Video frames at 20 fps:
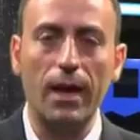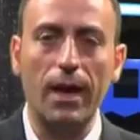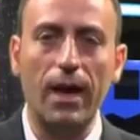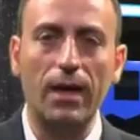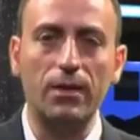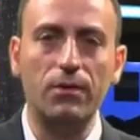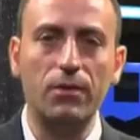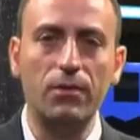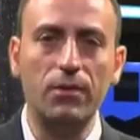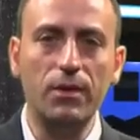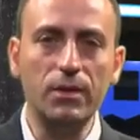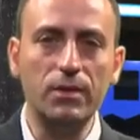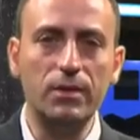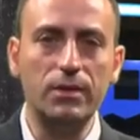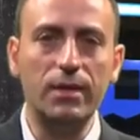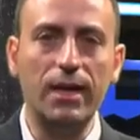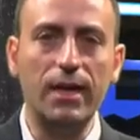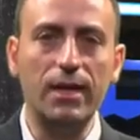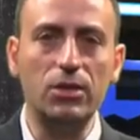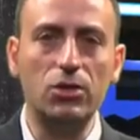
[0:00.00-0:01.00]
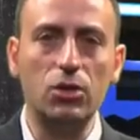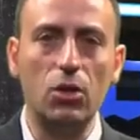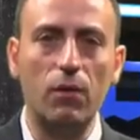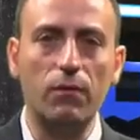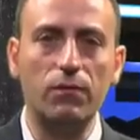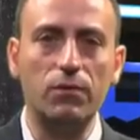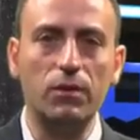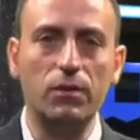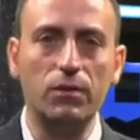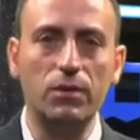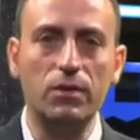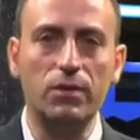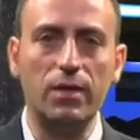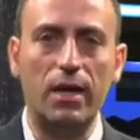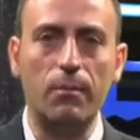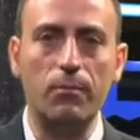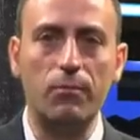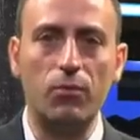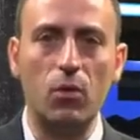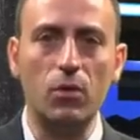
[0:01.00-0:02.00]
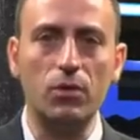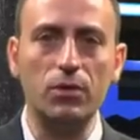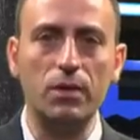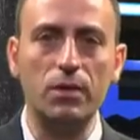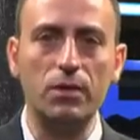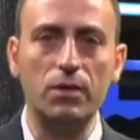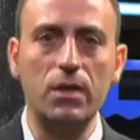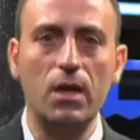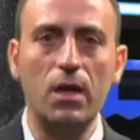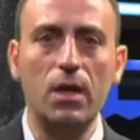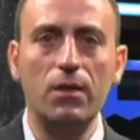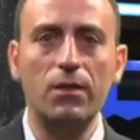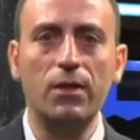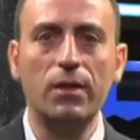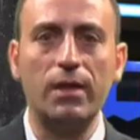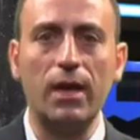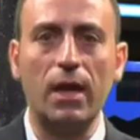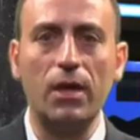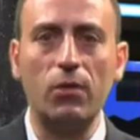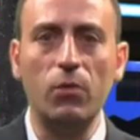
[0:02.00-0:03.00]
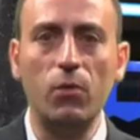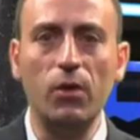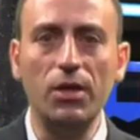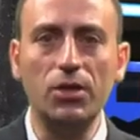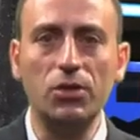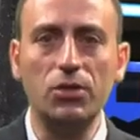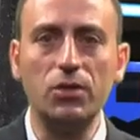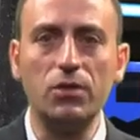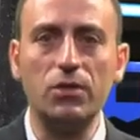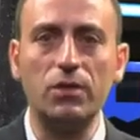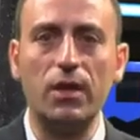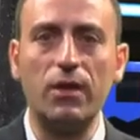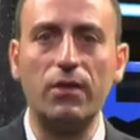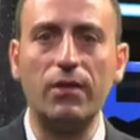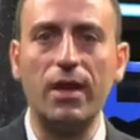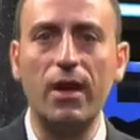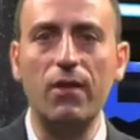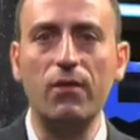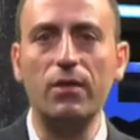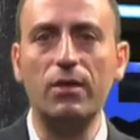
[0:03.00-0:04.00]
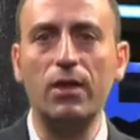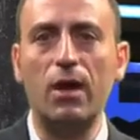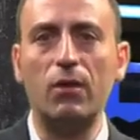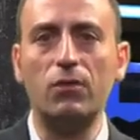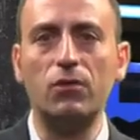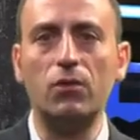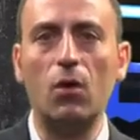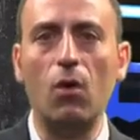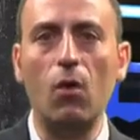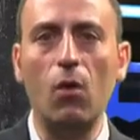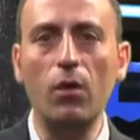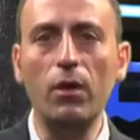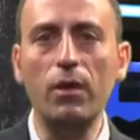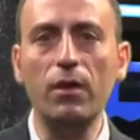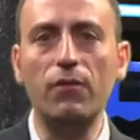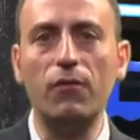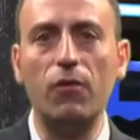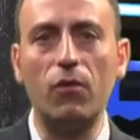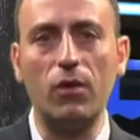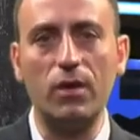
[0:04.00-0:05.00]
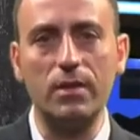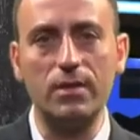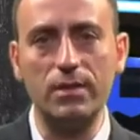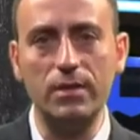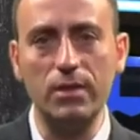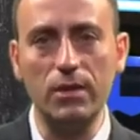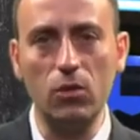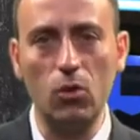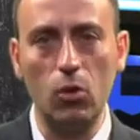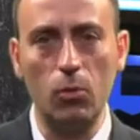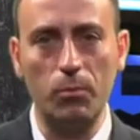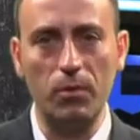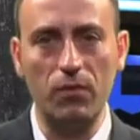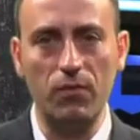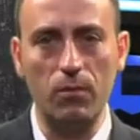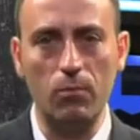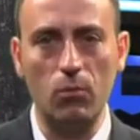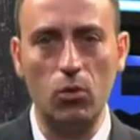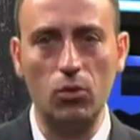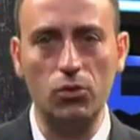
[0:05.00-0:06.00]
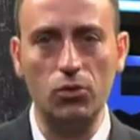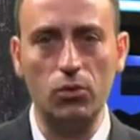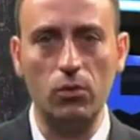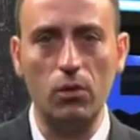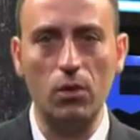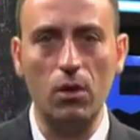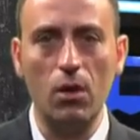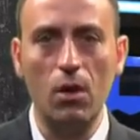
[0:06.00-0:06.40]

At this stage of the design process, the calculations are carried out only for a single PV module,